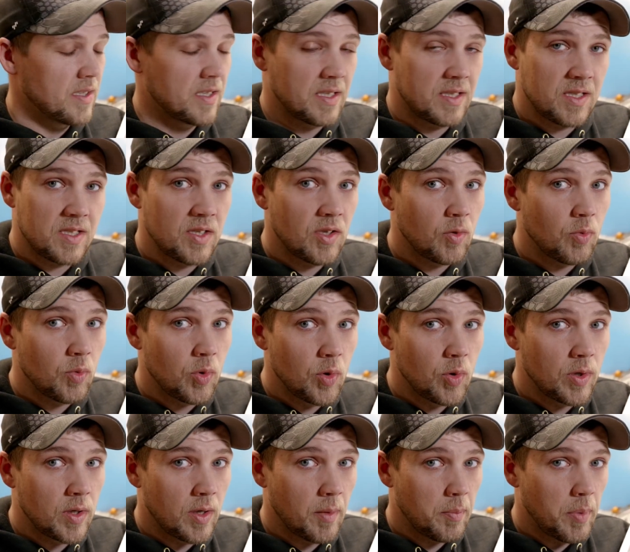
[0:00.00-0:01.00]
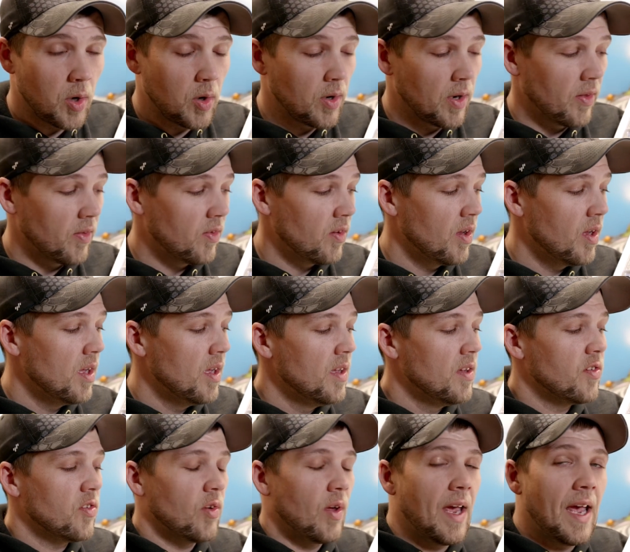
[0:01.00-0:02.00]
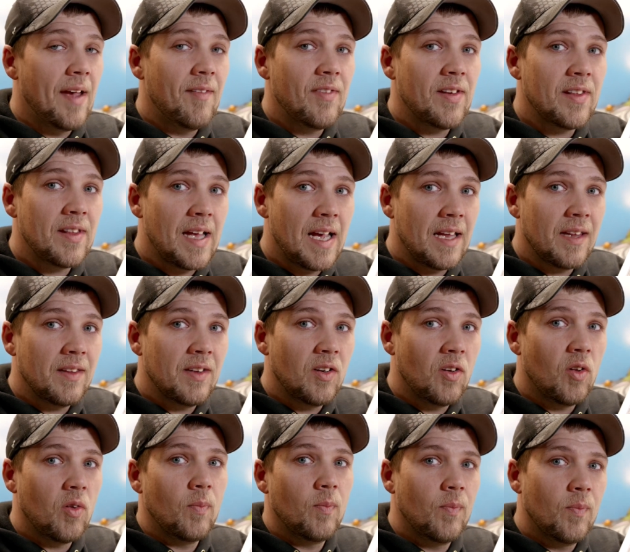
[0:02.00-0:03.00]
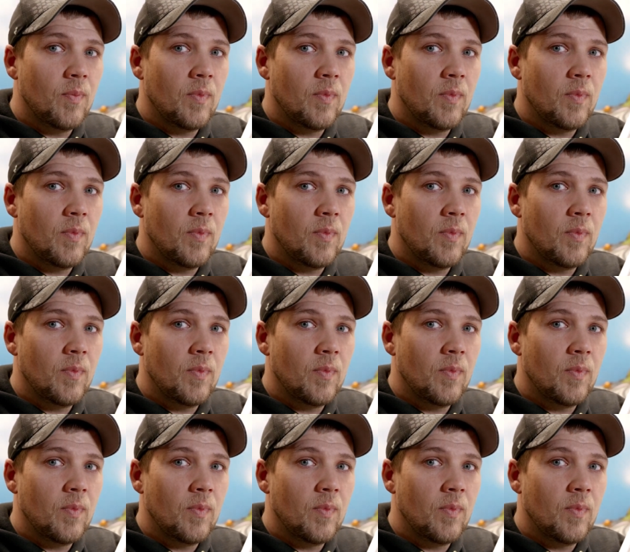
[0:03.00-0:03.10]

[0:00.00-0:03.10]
It can still ruin components. So having that little